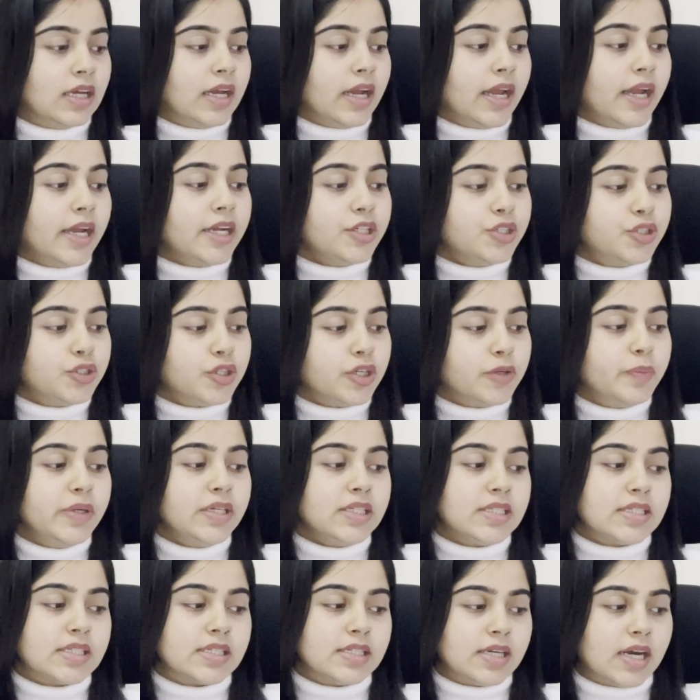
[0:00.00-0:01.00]
He should
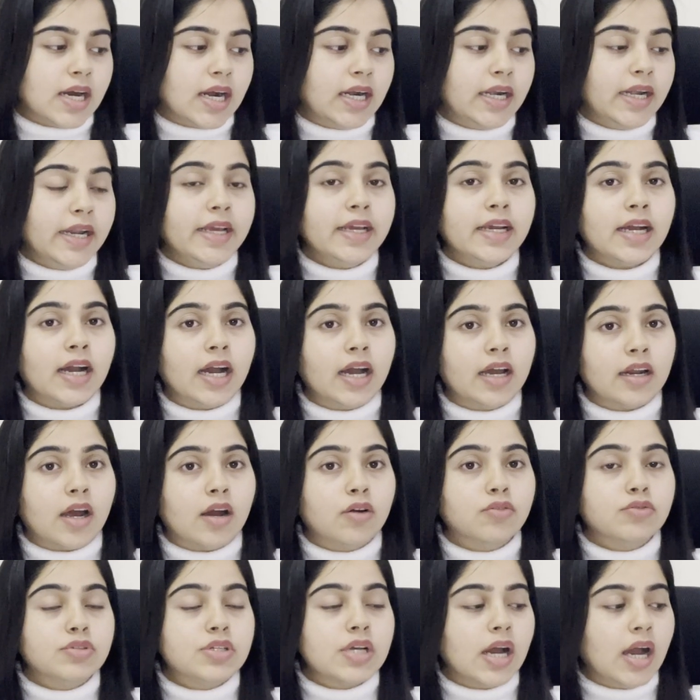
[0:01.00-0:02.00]
be snarling
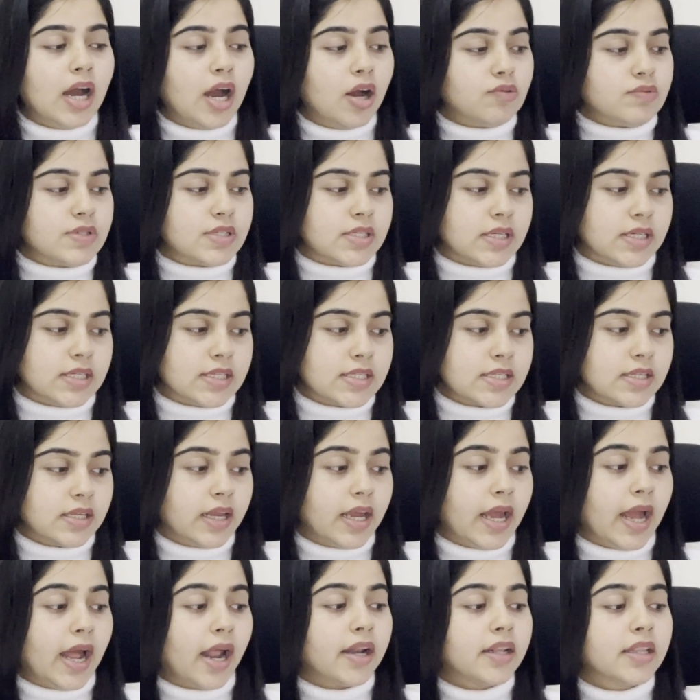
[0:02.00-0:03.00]
around houses
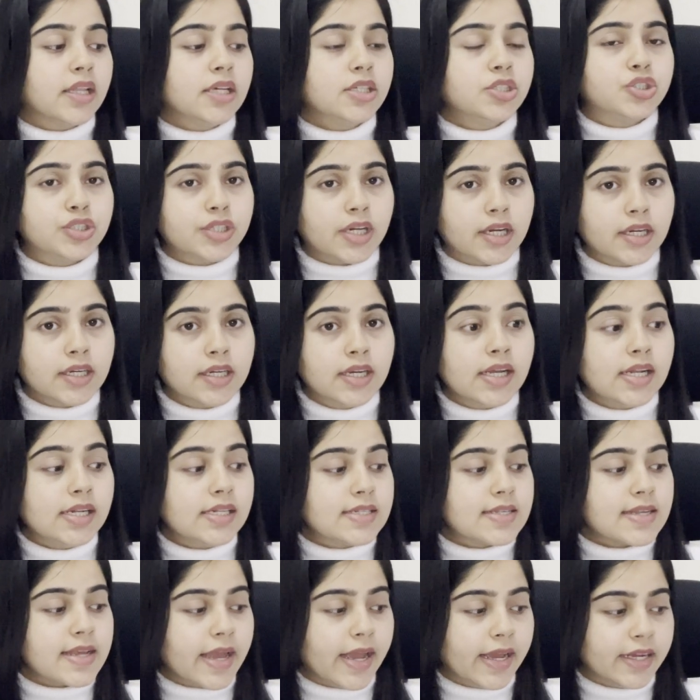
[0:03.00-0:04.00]
at the
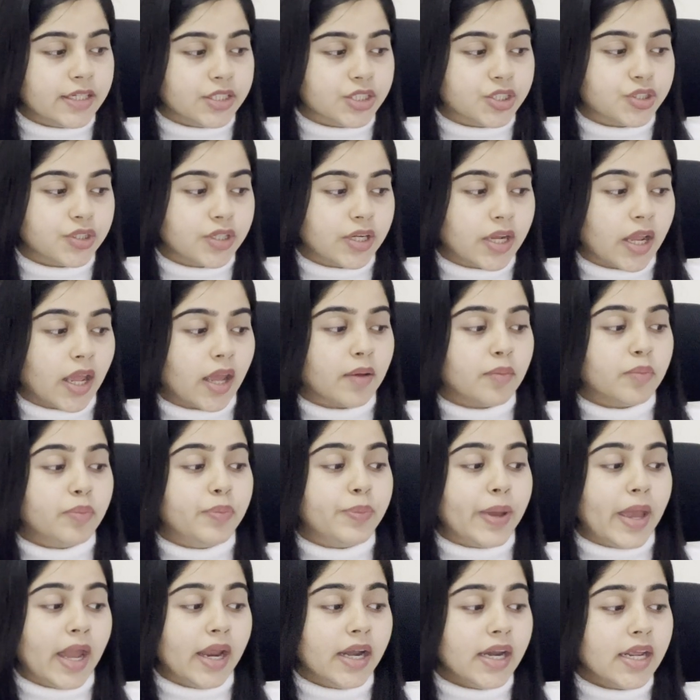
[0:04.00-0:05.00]
jungle's edge,
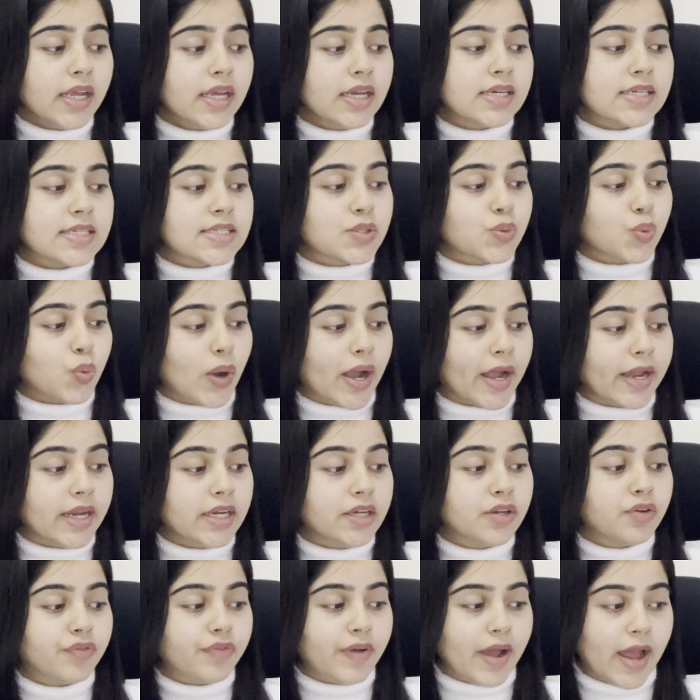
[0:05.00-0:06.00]
baring his
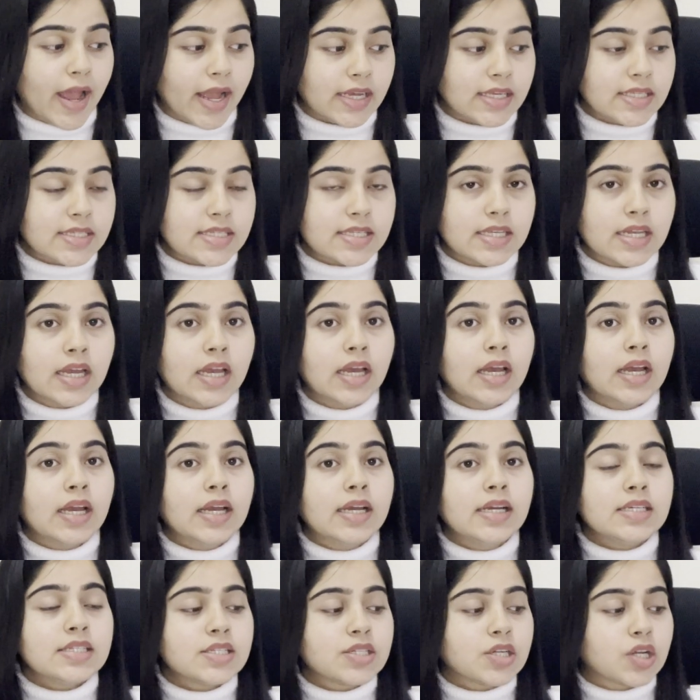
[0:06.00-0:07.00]
white fangs,
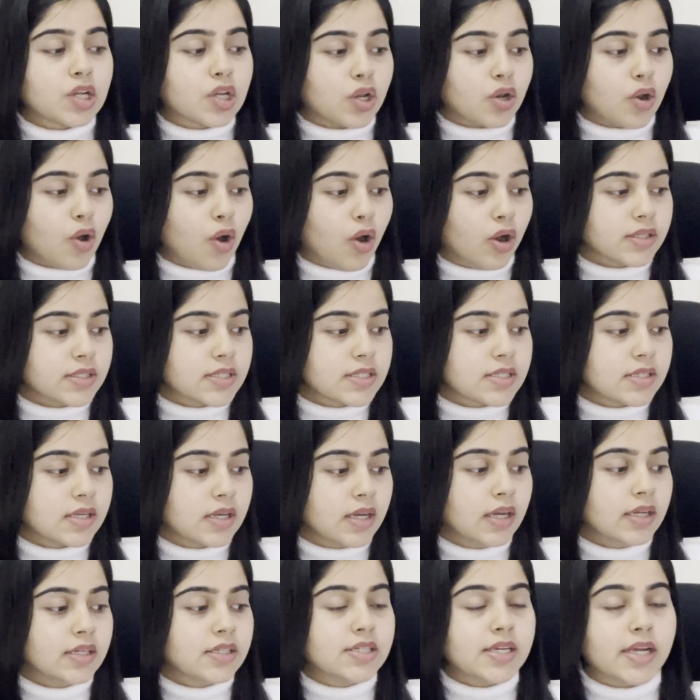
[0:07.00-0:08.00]
his claws
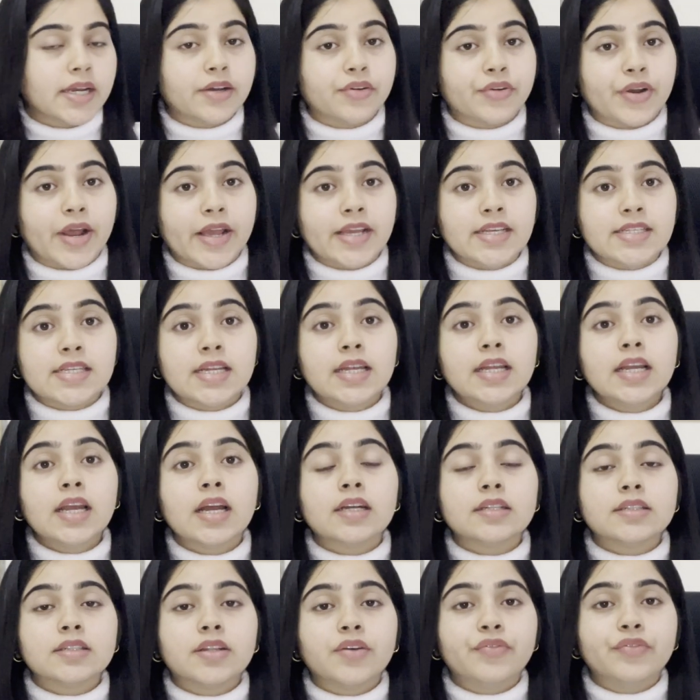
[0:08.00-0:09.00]

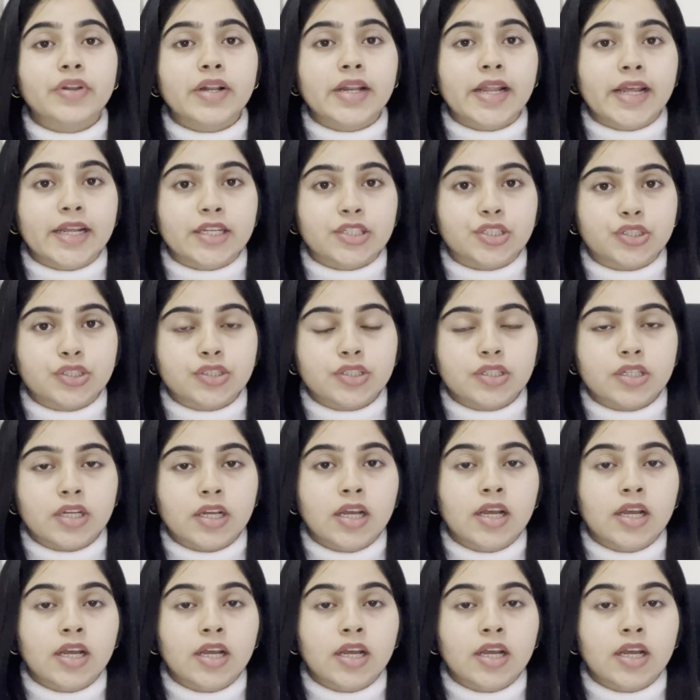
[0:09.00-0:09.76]
terrorizing the village.